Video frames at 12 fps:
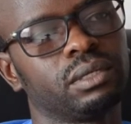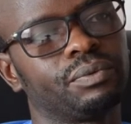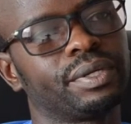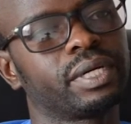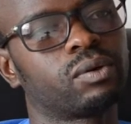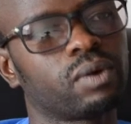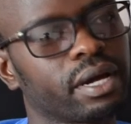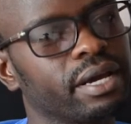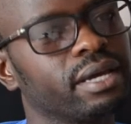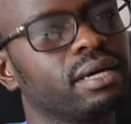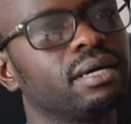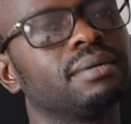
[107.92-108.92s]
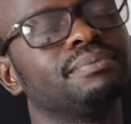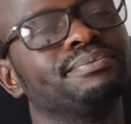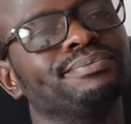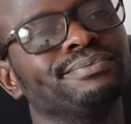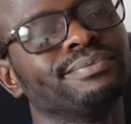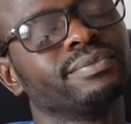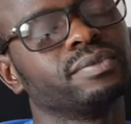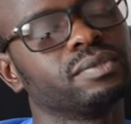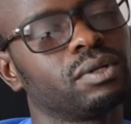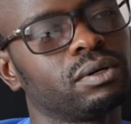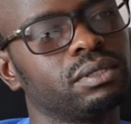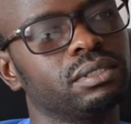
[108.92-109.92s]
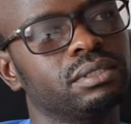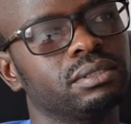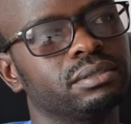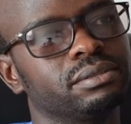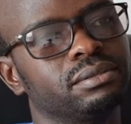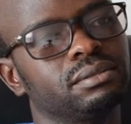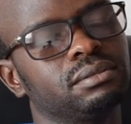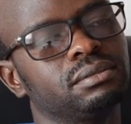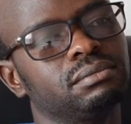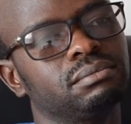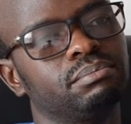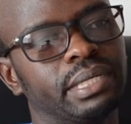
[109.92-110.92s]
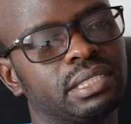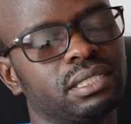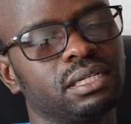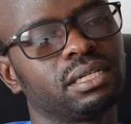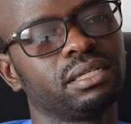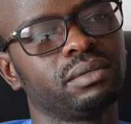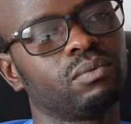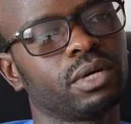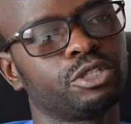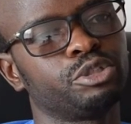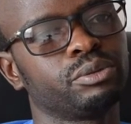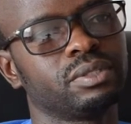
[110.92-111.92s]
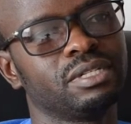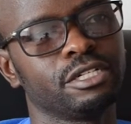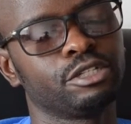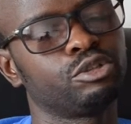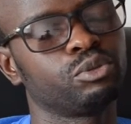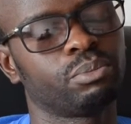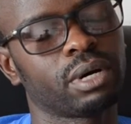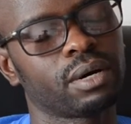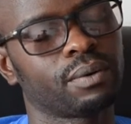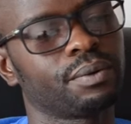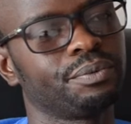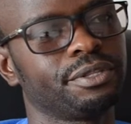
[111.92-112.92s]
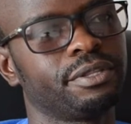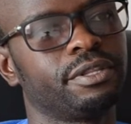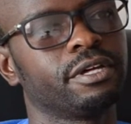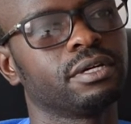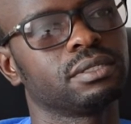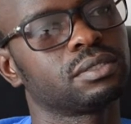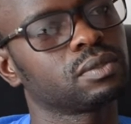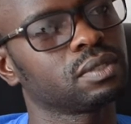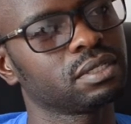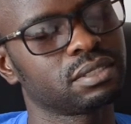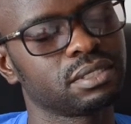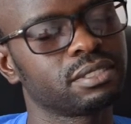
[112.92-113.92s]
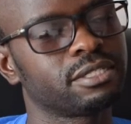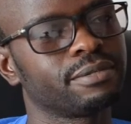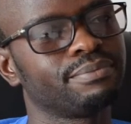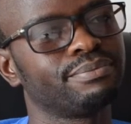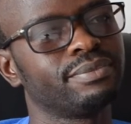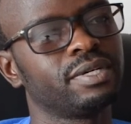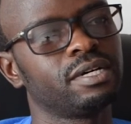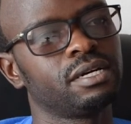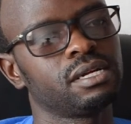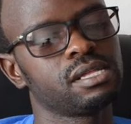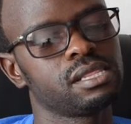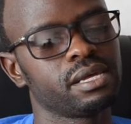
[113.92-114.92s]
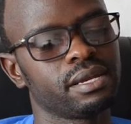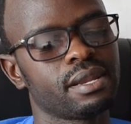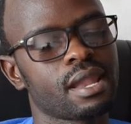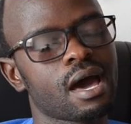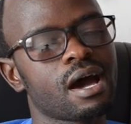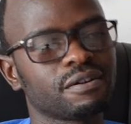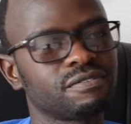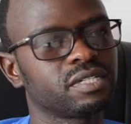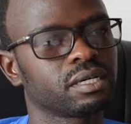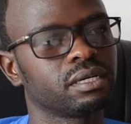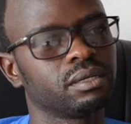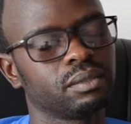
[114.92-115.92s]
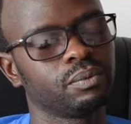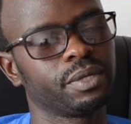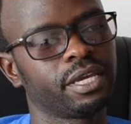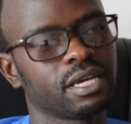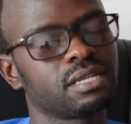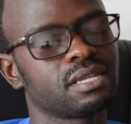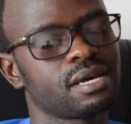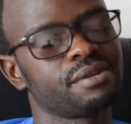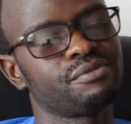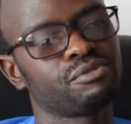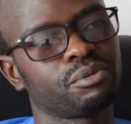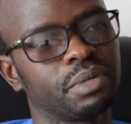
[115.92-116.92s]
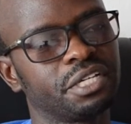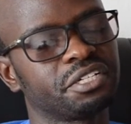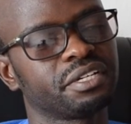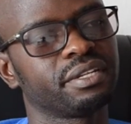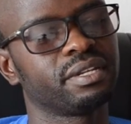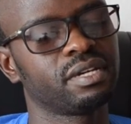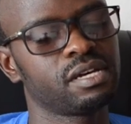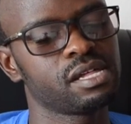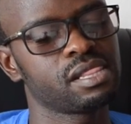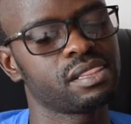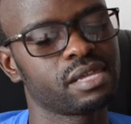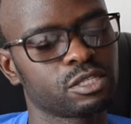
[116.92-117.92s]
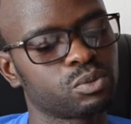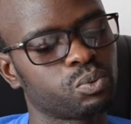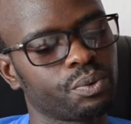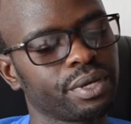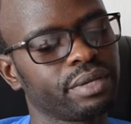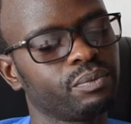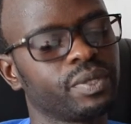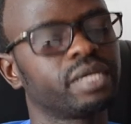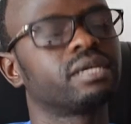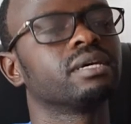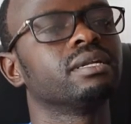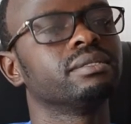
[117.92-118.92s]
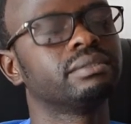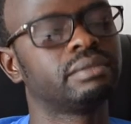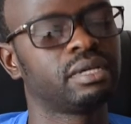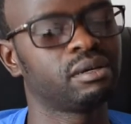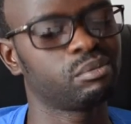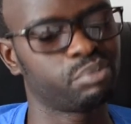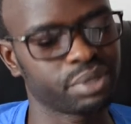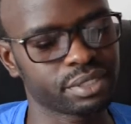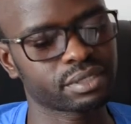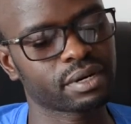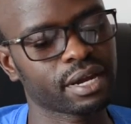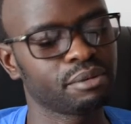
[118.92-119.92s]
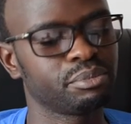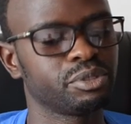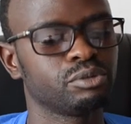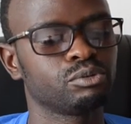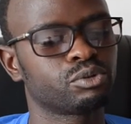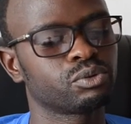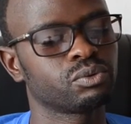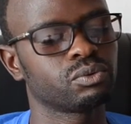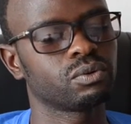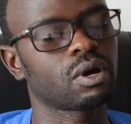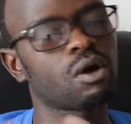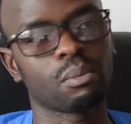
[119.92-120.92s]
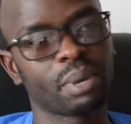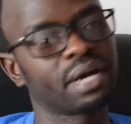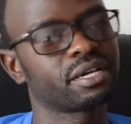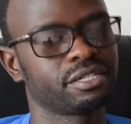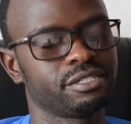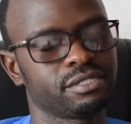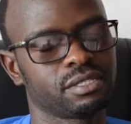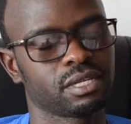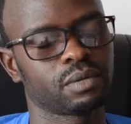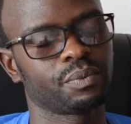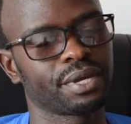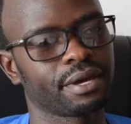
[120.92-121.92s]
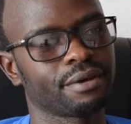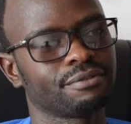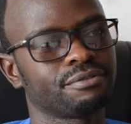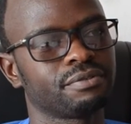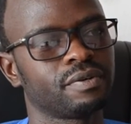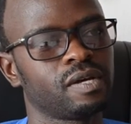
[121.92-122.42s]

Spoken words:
require on basically what you would need to power with the solar system. Then after we get that information, that's when we can prescribe you to our packages that we have.